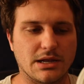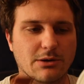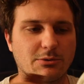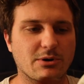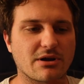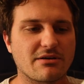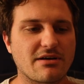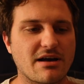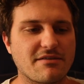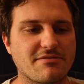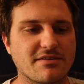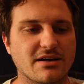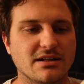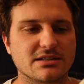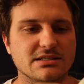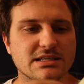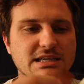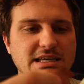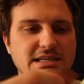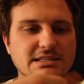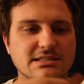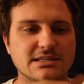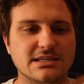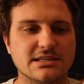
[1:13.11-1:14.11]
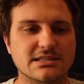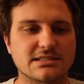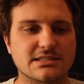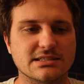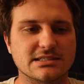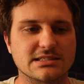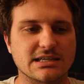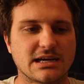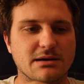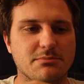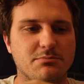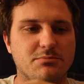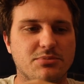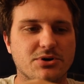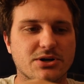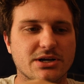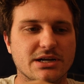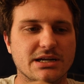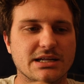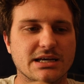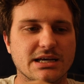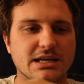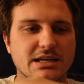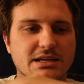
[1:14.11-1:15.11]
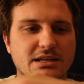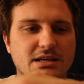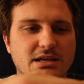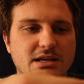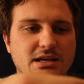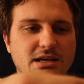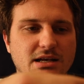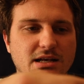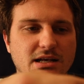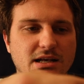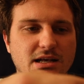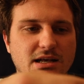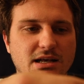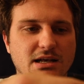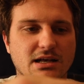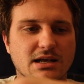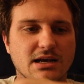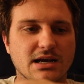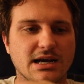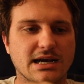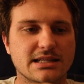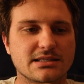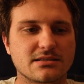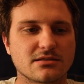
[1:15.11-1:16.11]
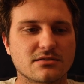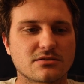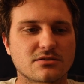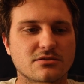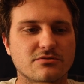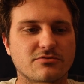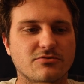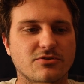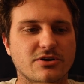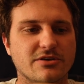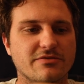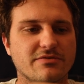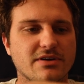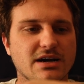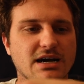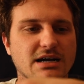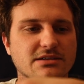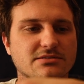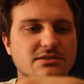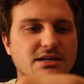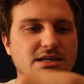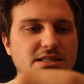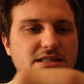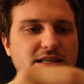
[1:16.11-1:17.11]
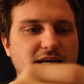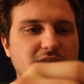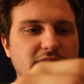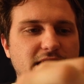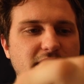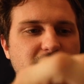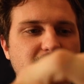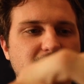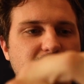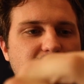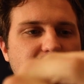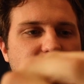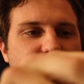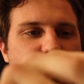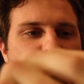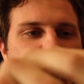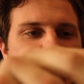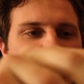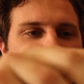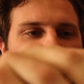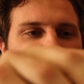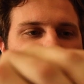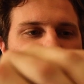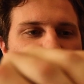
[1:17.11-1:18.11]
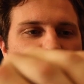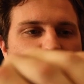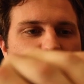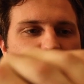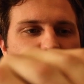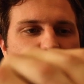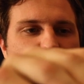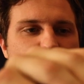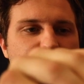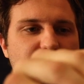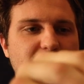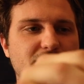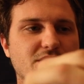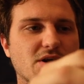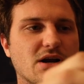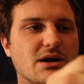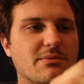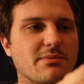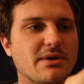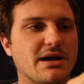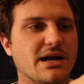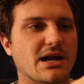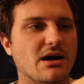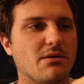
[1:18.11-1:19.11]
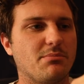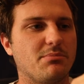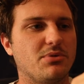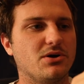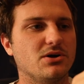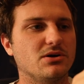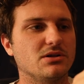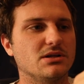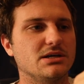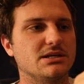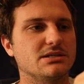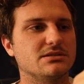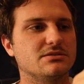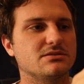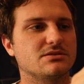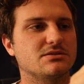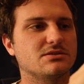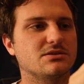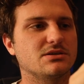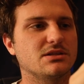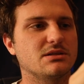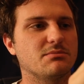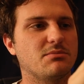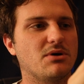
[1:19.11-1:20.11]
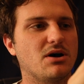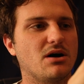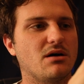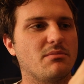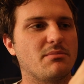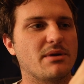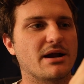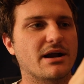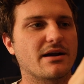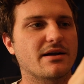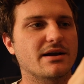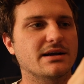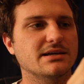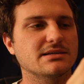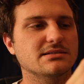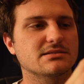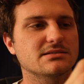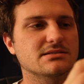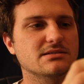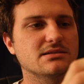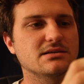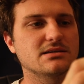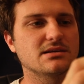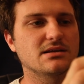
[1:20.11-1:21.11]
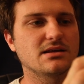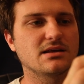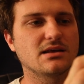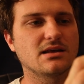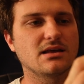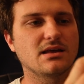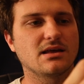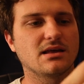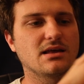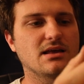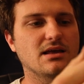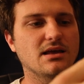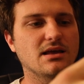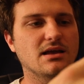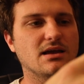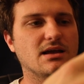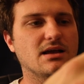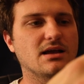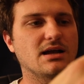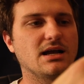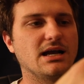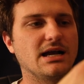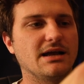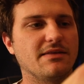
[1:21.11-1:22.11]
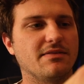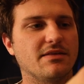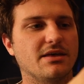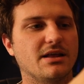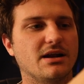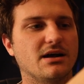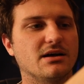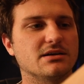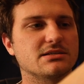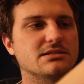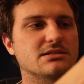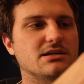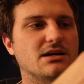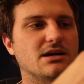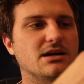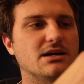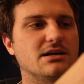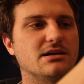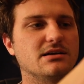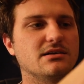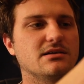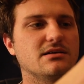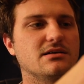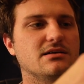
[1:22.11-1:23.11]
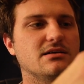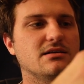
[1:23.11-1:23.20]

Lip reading: Now what I found easiest is I put it in at the little 45s right there. And when I'm in the dark bag, I'll pull it to the ball bearings. And then I'll start